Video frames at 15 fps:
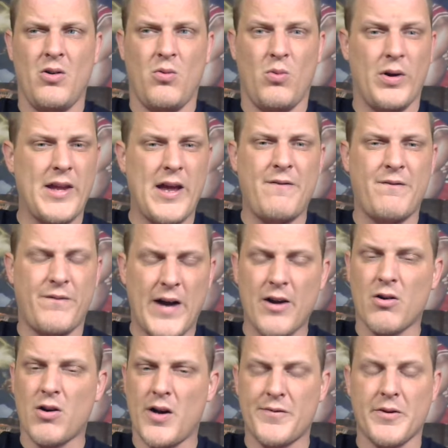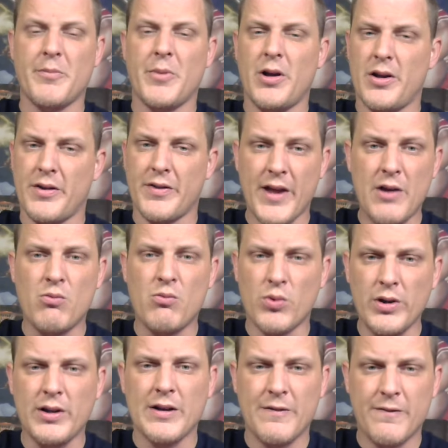When they fire off the ball, they
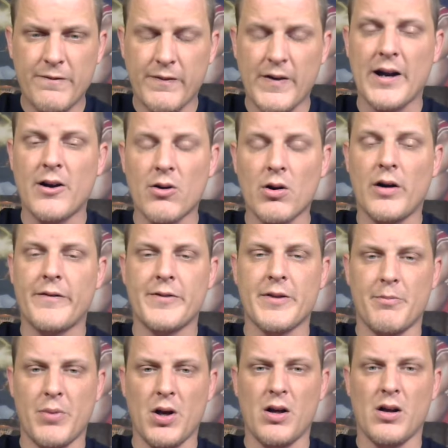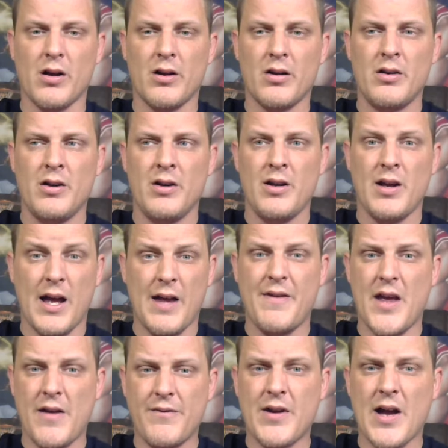really fire off the ball. And
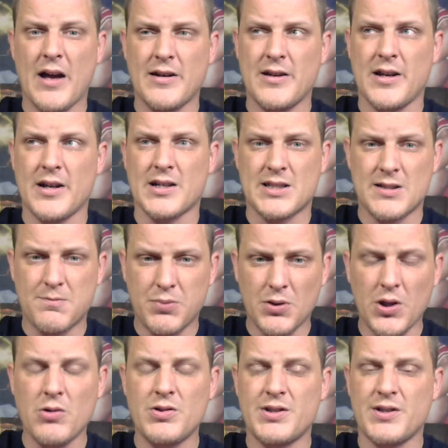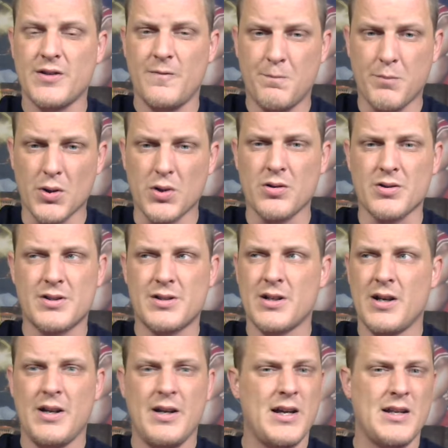they've got explosive
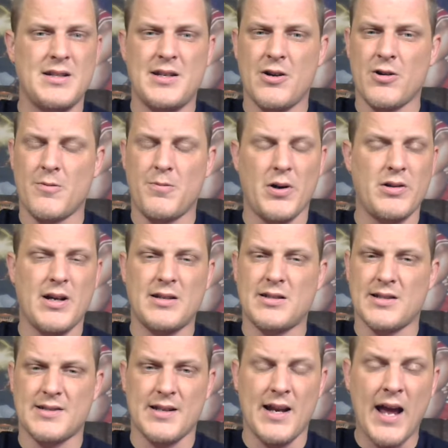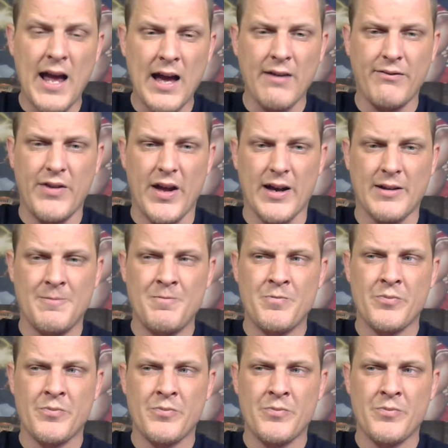burst. And Derek Barnett doesn't have that.